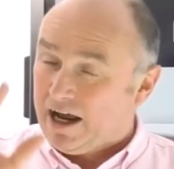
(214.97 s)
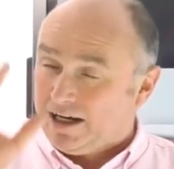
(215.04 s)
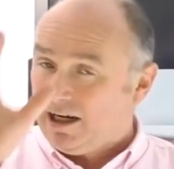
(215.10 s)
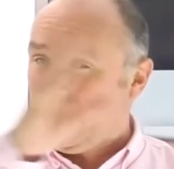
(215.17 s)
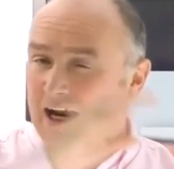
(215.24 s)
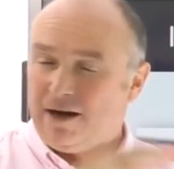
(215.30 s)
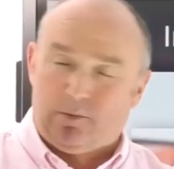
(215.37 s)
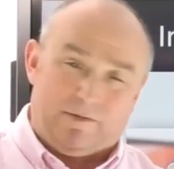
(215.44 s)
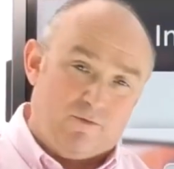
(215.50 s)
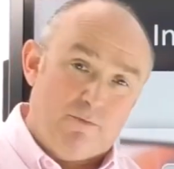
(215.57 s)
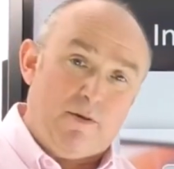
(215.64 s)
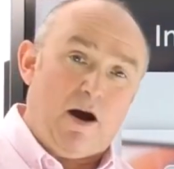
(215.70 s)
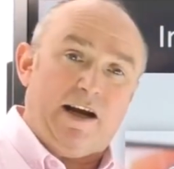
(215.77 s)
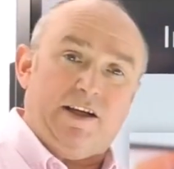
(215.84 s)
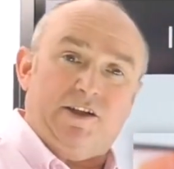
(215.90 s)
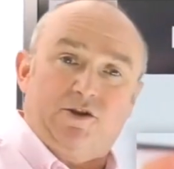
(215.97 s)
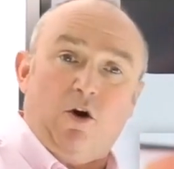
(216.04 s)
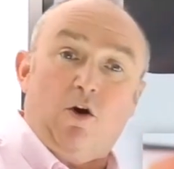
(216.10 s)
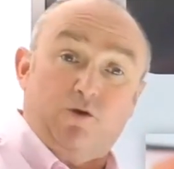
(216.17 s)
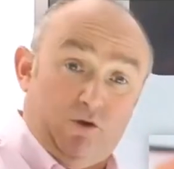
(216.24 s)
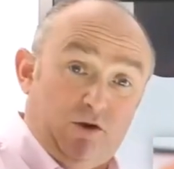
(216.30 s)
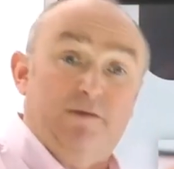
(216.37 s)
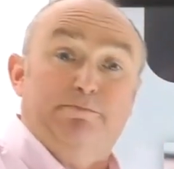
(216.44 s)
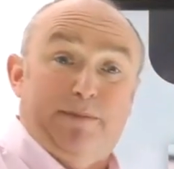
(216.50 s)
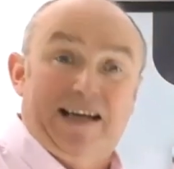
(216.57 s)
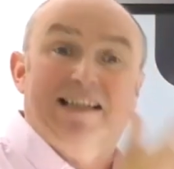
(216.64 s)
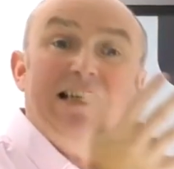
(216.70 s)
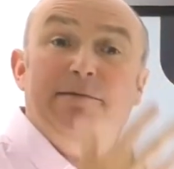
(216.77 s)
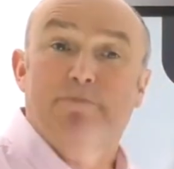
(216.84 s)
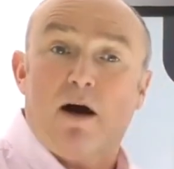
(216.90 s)
Unlike if you're buying stocks, you're just
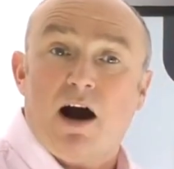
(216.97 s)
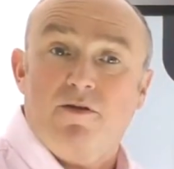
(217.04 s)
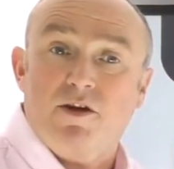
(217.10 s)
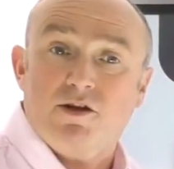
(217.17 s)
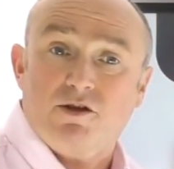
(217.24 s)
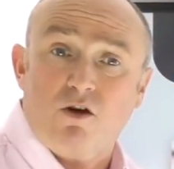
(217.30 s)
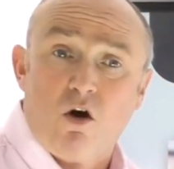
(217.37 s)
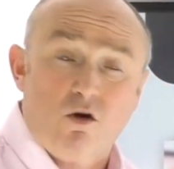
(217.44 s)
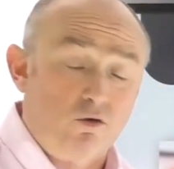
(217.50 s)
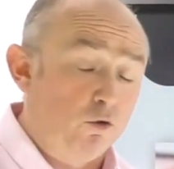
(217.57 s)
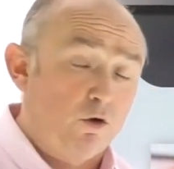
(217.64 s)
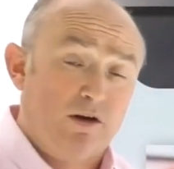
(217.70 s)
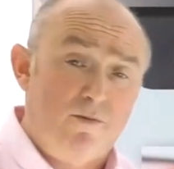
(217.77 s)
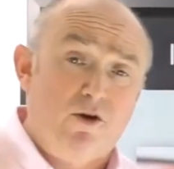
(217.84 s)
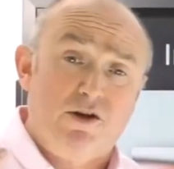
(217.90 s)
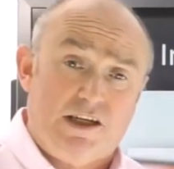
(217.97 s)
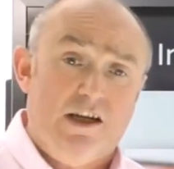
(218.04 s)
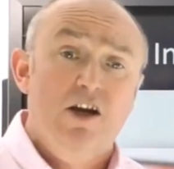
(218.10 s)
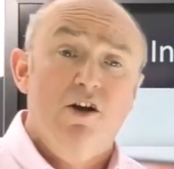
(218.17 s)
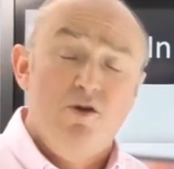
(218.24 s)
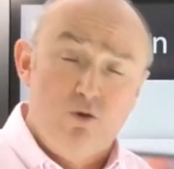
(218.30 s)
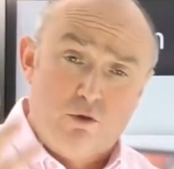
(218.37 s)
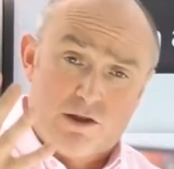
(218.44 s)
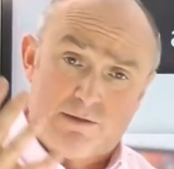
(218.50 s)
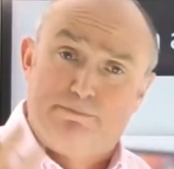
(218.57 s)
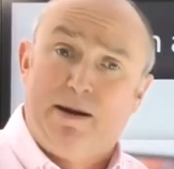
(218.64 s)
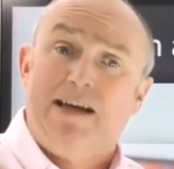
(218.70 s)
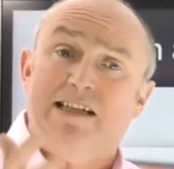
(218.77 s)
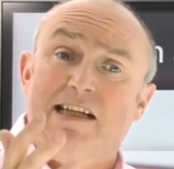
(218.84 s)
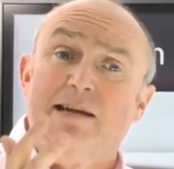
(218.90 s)
basically buying the stock or commodity. You're just
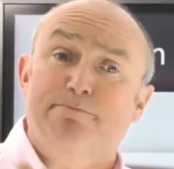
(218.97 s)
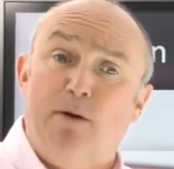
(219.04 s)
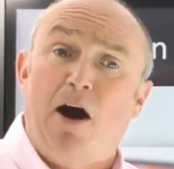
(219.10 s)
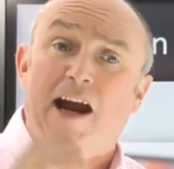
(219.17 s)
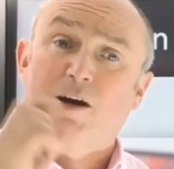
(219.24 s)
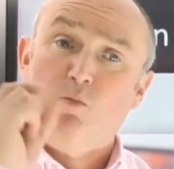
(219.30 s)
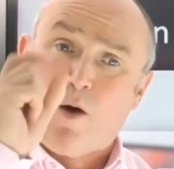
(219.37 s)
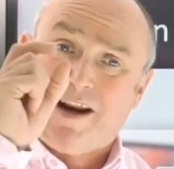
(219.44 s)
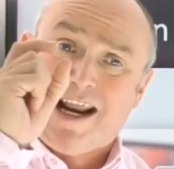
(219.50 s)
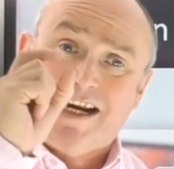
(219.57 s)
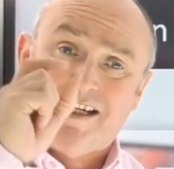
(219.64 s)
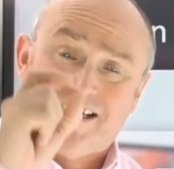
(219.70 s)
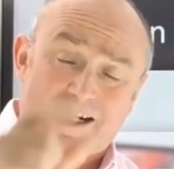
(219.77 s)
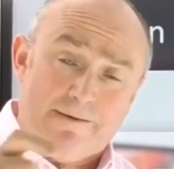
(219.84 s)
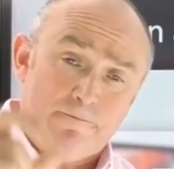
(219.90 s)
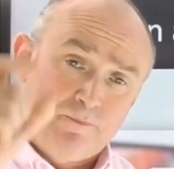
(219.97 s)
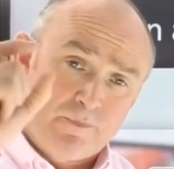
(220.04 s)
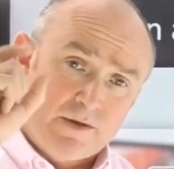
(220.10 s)
basically buying one entity.